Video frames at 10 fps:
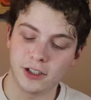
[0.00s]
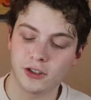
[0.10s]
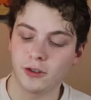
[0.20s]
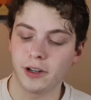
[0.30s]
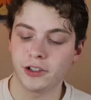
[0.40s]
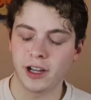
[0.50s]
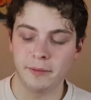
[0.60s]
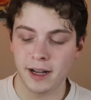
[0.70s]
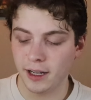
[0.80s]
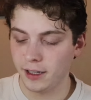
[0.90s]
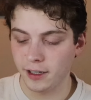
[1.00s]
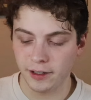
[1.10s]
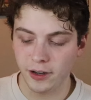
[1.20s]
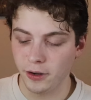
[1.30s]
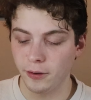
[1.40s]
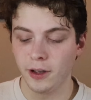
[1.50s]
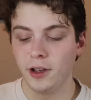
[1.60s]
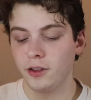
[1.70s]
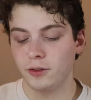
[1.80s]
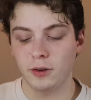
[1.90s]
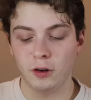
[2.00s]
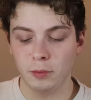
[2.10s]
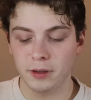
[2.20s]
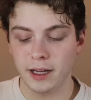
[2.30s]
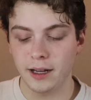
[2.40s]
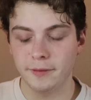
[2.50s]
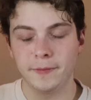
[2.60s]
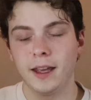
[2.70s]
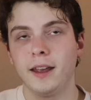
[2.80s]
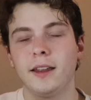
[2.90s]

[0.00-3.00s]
stories. I'm not going to go through the whole plot.